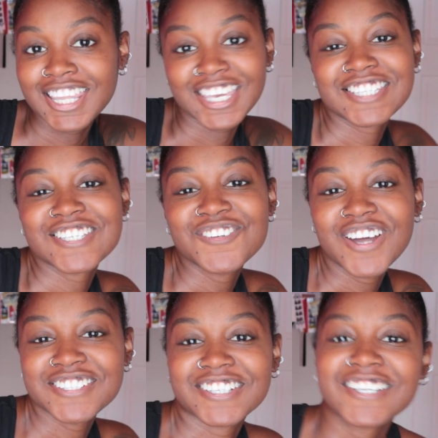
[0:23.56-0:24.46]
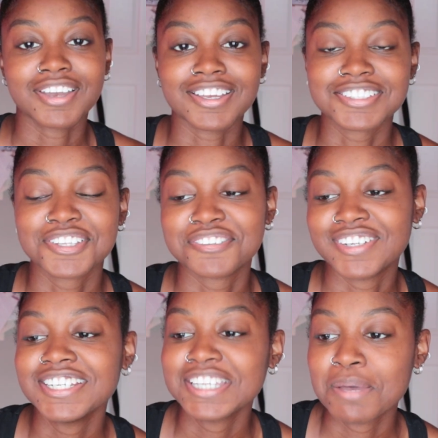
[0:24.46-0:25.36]
I can tell you watching. Okay, so the
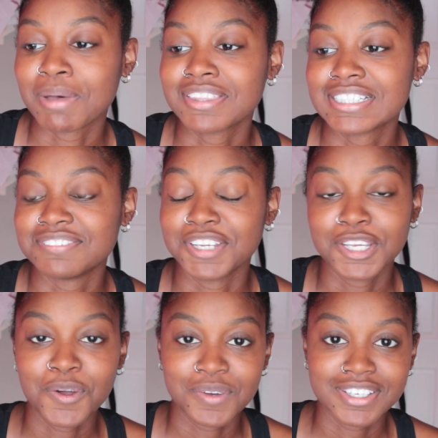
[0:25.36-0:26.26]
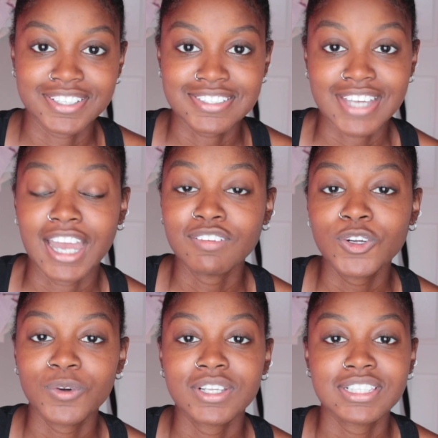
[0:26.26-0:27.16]
funny thing about this video is I
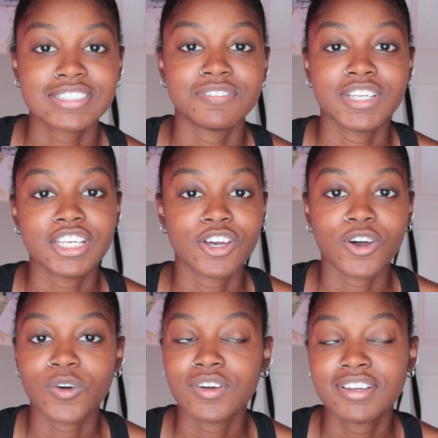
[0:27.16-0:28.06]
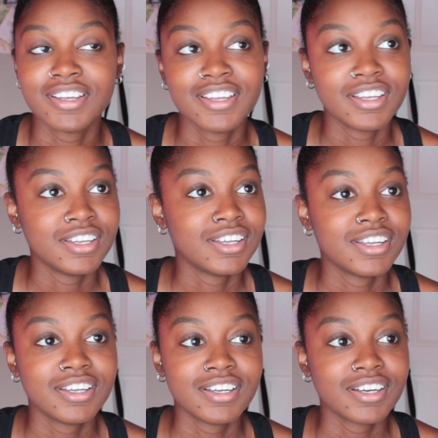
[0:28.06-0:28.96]
recorded this video,
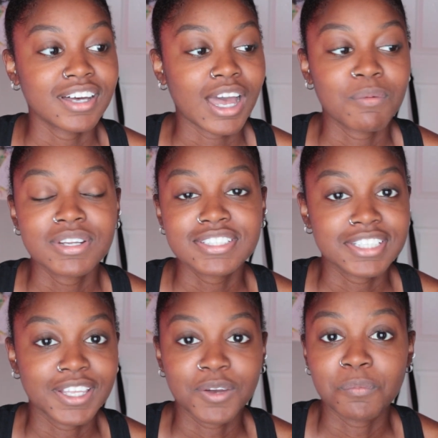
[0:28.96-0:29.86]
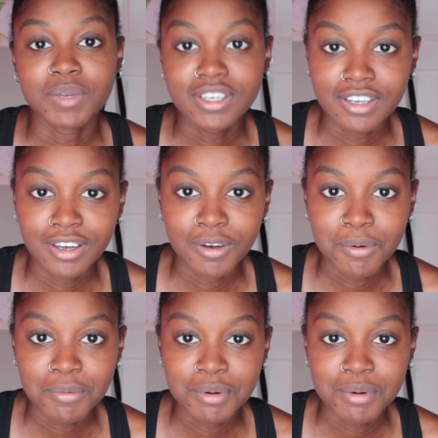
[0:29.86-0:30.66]
I want to say like a week ago,